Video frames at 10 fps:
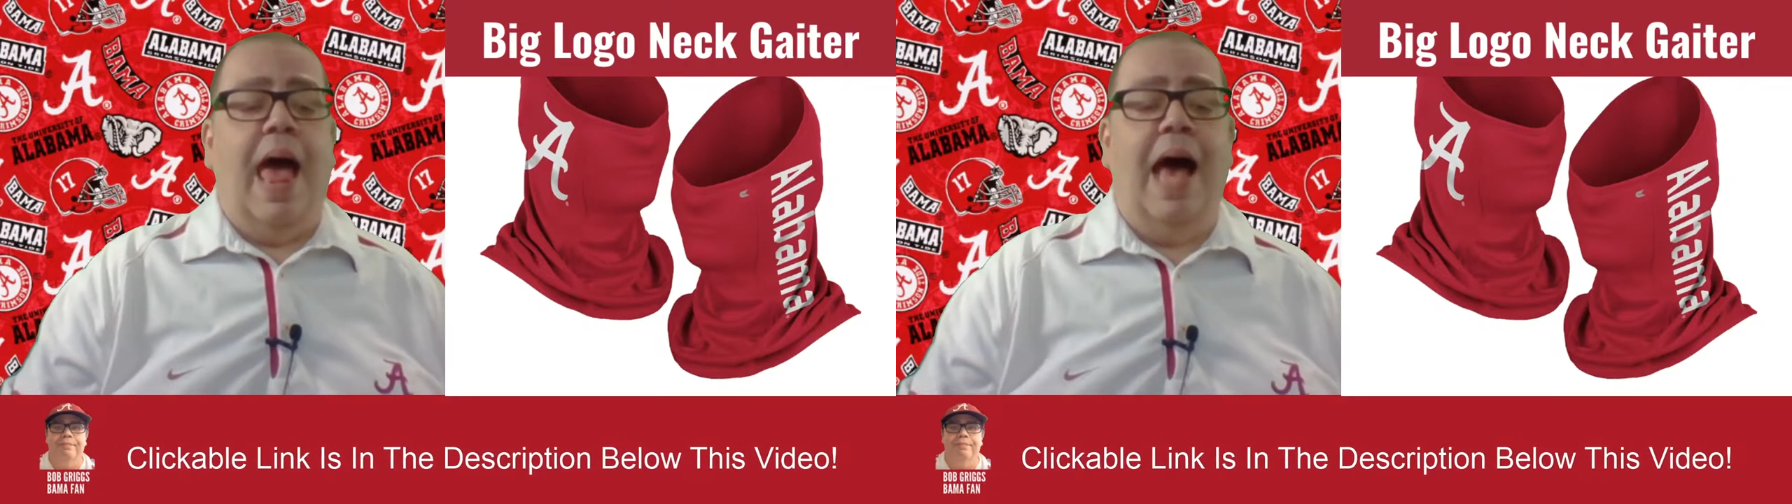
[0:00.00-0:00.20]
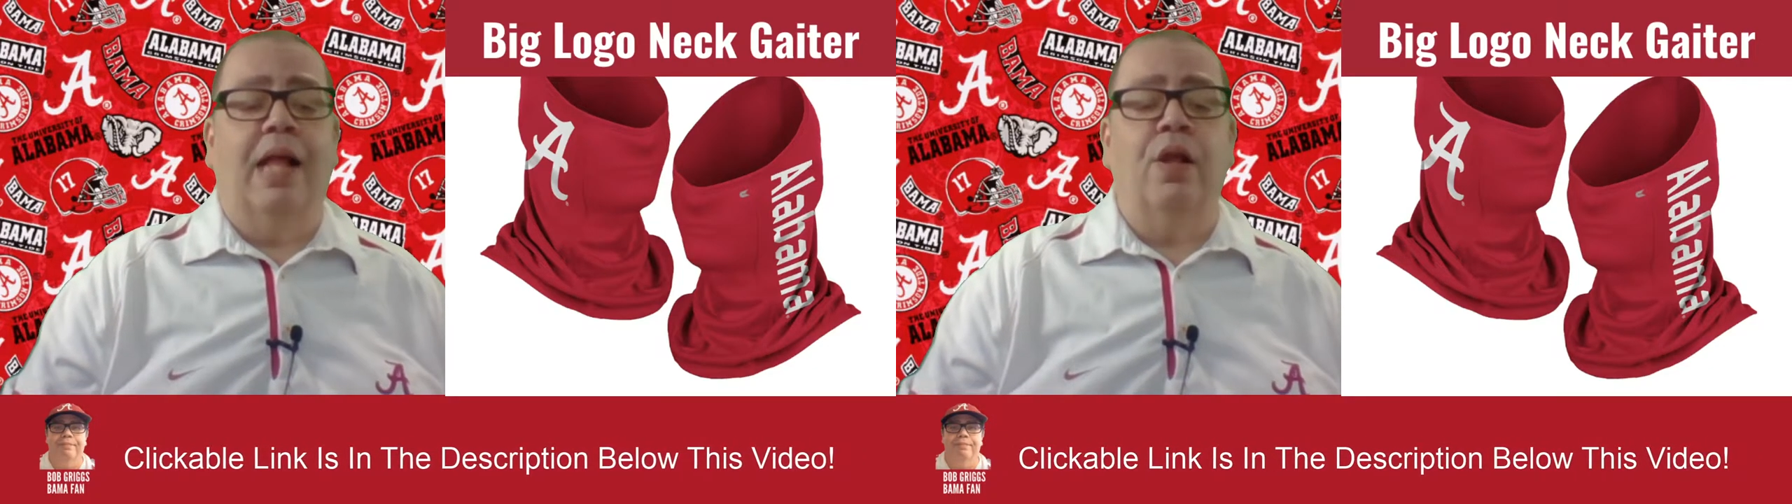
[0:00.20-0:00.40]

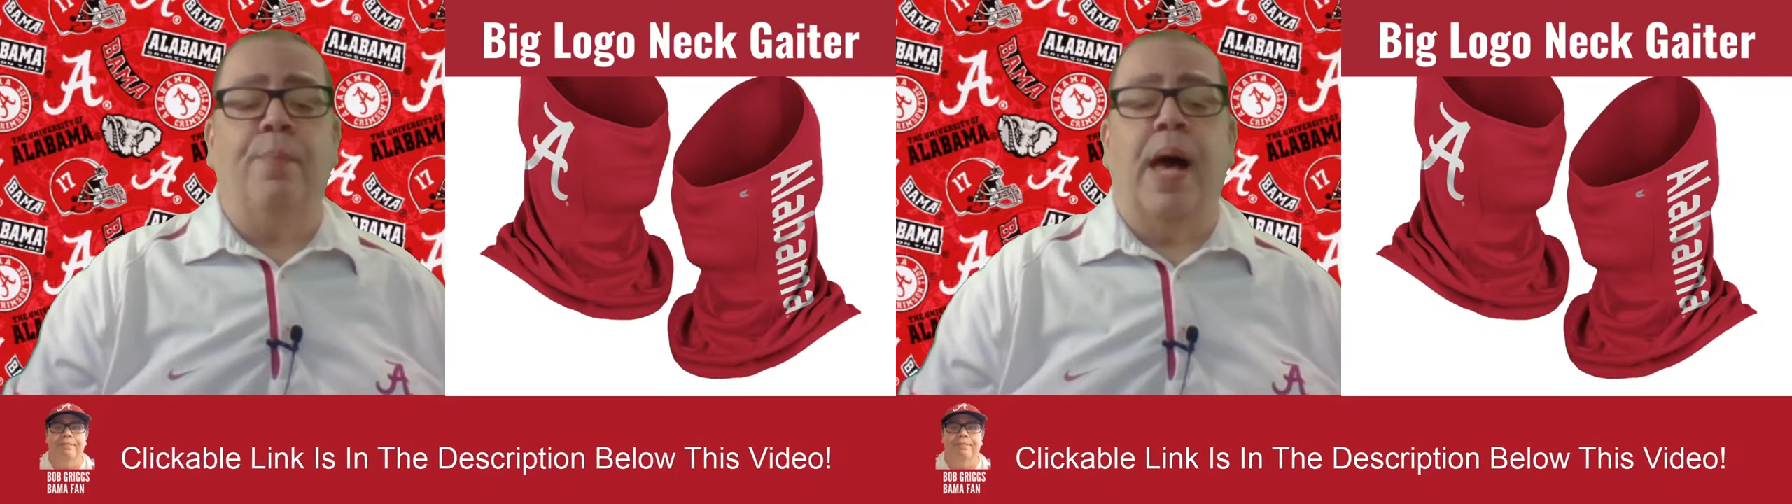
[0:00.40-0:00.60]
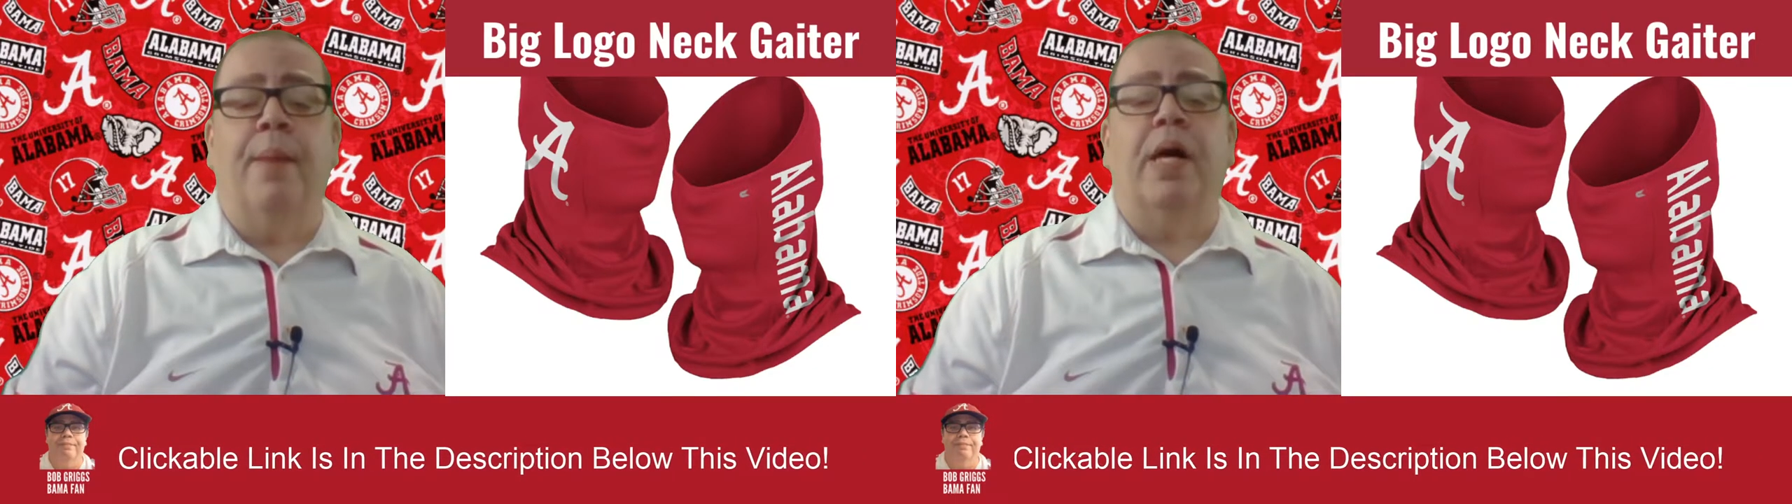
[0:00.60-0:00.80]

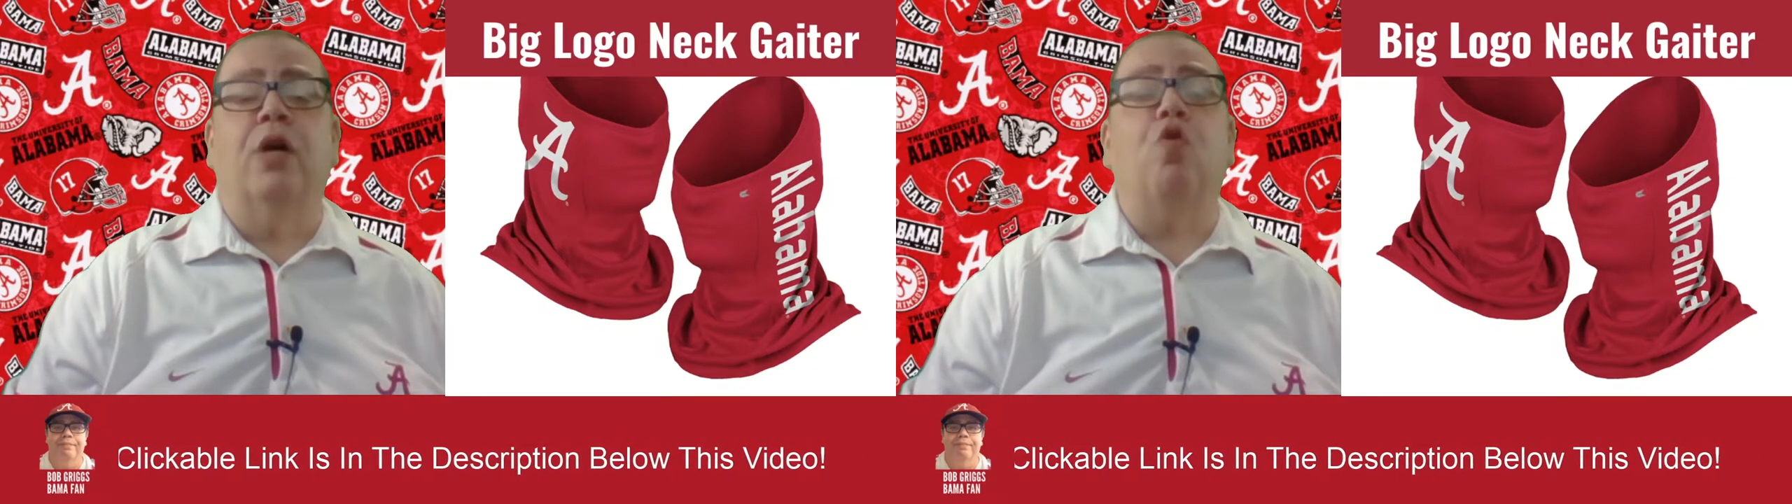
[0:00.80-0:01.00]
Alabama